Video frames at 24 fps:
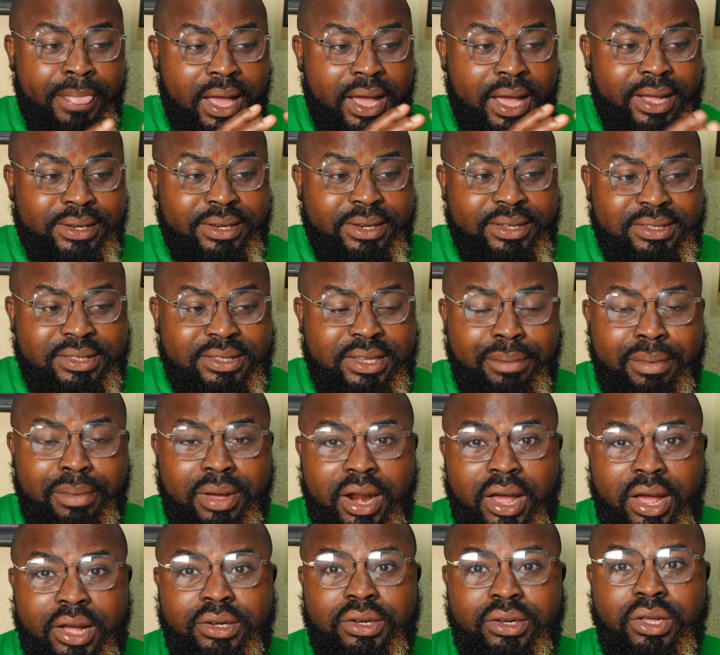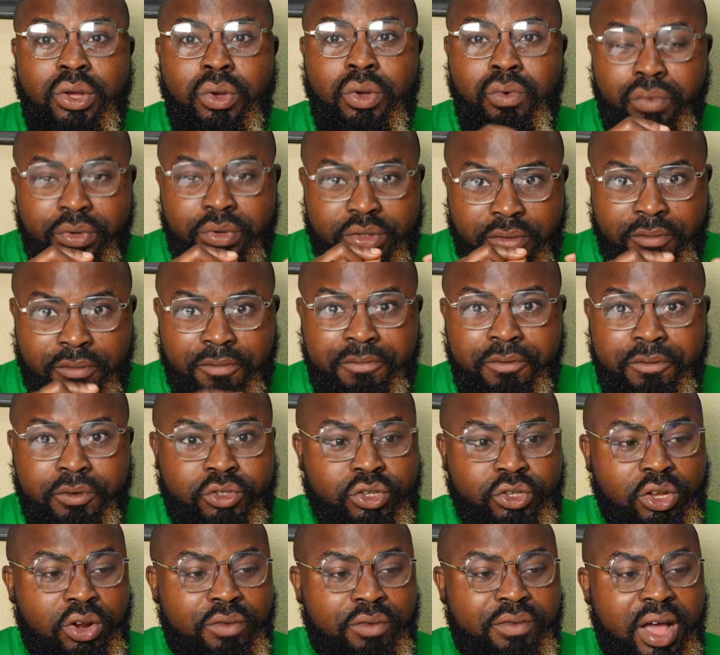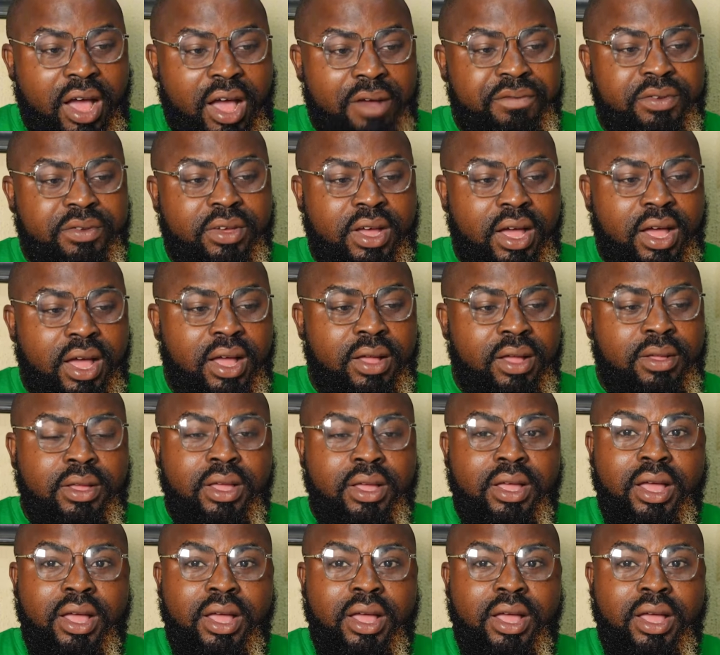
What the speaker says: And this time around, with the infusion of Africa,